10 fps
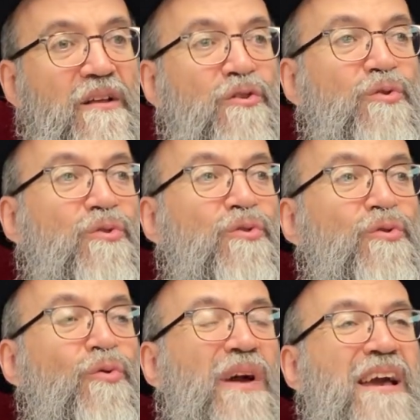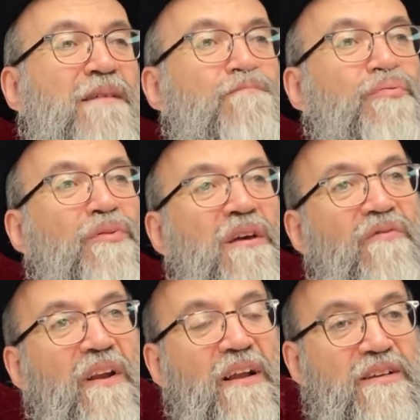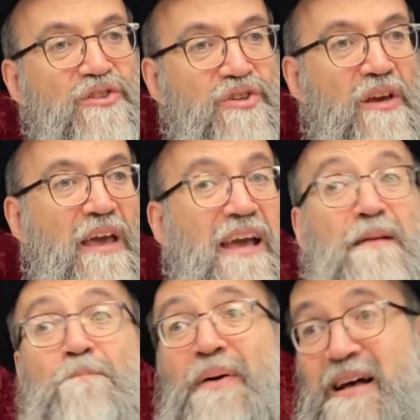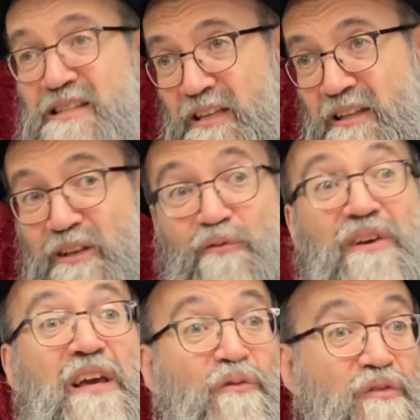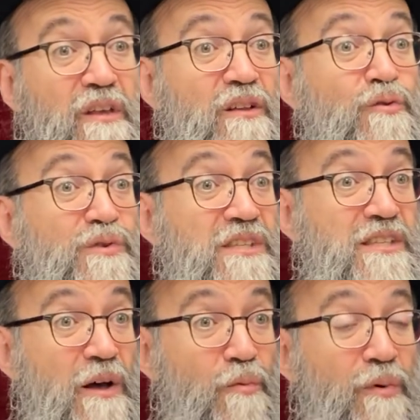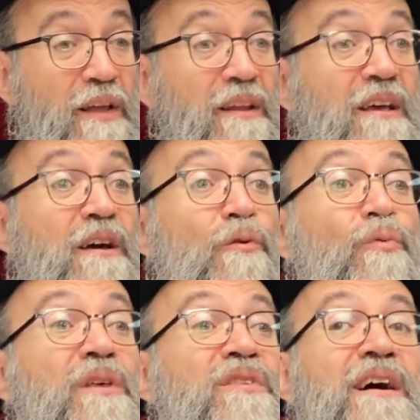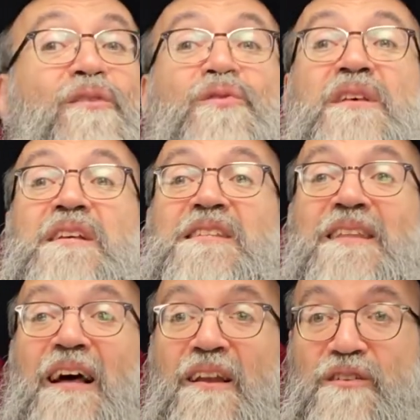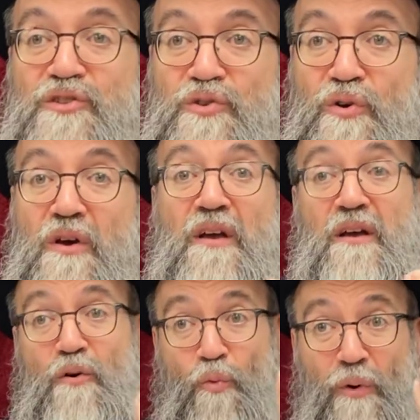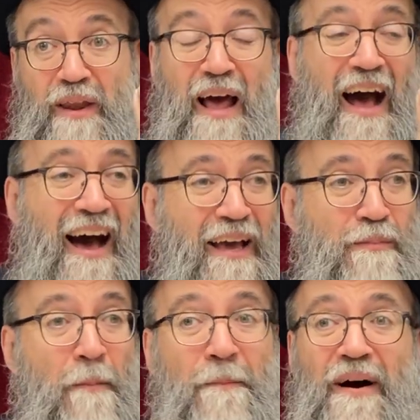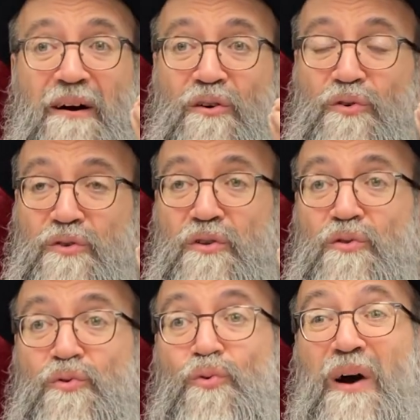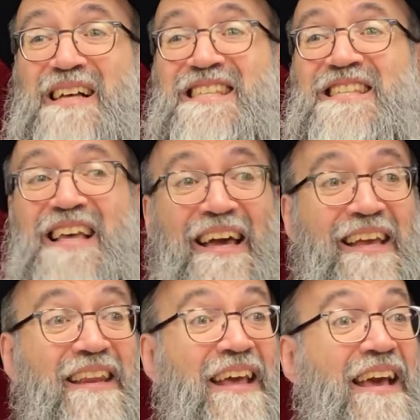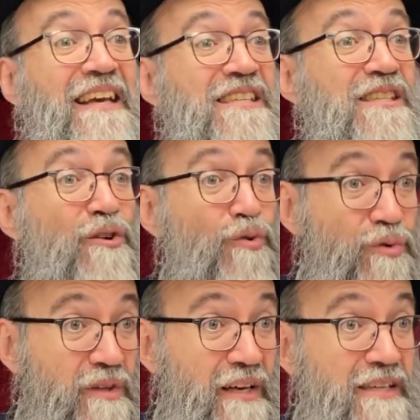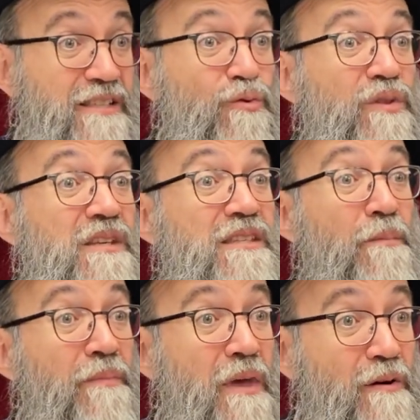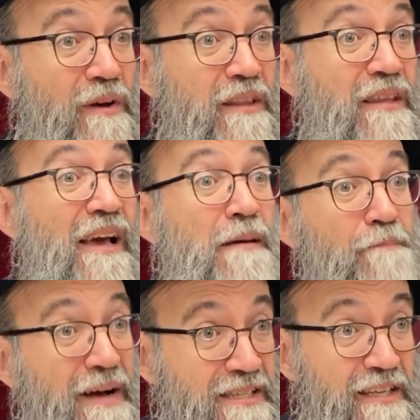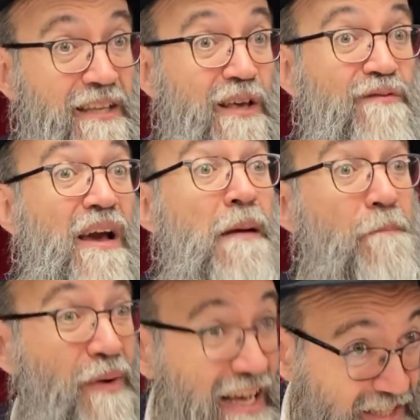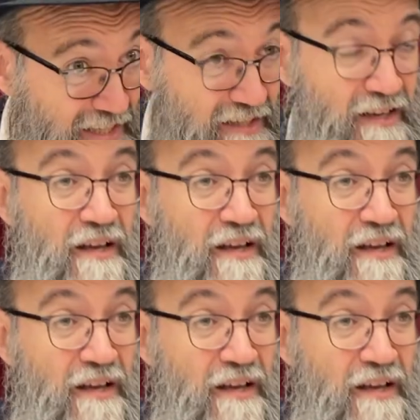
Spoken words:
to do a privilege, a positive gift to someone without his knowledge. When I'm about to assign a zchut is a merit, a positive, a plus,